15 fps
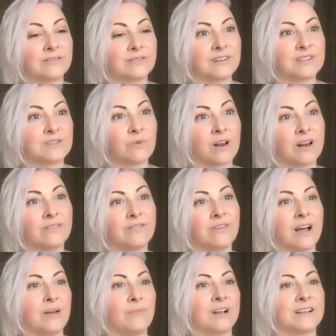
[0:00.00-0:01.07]
Because what if
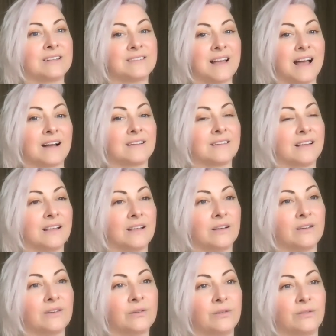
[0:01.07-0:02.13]
I'm exactly
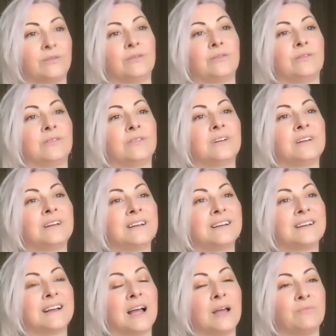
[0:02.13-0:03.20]
who
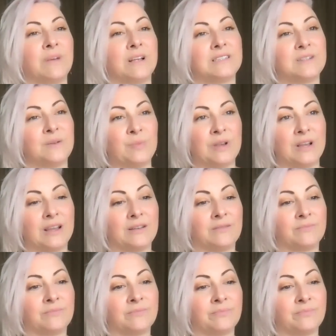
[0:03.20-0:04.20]
I'm meant to be?